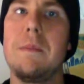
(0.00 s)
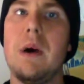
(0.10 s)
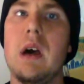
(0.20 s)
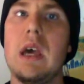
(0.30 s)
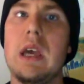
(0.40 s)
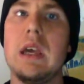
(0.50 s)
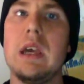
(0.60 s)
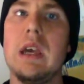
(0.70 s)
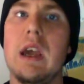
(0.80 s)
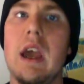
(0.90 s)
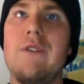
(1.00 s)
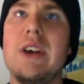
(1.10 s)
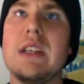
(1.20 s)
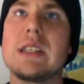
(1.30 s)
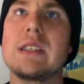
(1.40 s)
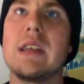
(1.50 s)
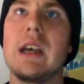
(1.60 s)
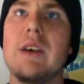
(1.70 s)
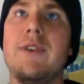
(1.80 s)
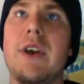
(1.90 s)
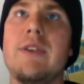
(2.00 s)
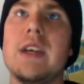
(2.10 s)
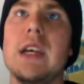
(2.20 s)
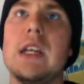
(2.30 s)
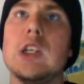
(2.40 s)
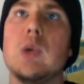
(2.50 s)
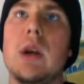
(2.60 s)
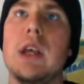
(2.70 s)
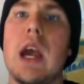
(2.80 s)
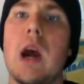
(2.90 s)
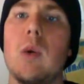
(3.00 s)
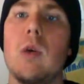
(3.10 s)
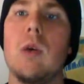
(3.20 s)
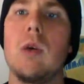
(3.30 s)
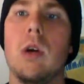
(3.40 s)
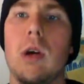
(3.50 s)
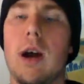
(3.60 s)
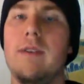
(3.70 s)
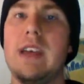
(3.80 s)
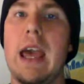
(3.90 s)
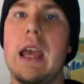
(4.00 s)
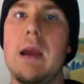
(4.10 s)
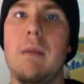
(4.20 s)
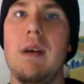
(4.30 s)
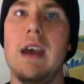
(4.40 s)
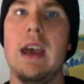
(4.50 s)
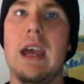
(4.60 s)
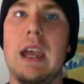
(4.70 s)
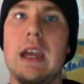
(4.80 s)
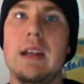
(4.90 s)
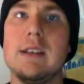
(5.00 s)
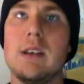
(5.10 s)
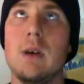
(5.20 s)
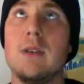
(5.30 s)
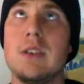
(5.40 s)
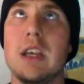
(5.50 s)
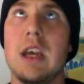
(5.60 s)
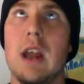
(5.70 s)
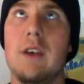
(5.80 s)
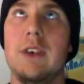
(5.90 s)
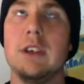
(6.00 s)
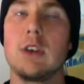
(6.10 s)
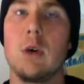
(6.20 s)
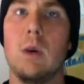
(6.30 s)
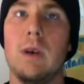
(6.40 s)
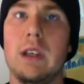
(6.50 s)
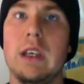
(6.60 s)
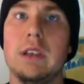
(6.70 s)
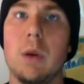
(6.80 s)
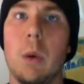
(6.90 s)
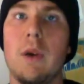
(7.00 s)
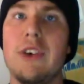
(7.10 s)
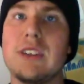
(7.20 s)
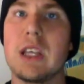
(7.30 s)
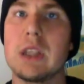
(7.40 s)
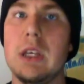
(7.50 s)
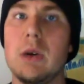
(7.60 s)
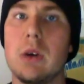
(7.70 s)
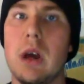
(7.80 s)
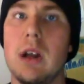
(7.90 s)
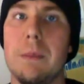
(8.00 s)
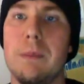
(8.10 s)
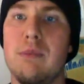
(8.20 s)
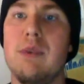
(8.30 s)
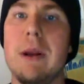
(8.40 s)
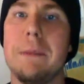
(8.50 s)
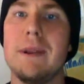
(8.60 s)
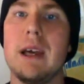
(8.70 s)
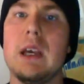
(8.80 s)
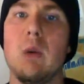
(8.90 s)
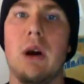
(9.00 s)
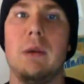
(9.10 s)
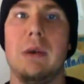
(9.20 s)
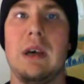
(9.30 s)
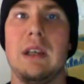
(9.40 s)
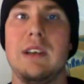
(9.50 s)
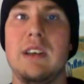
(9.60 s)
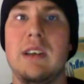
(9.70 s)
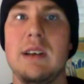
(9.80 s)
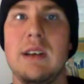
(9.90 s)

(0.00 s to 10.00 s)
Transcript: But if it's like a 15, 20-hour or up game, it deserves to get a physical release. Or if it's something you're going to replay quite a bit.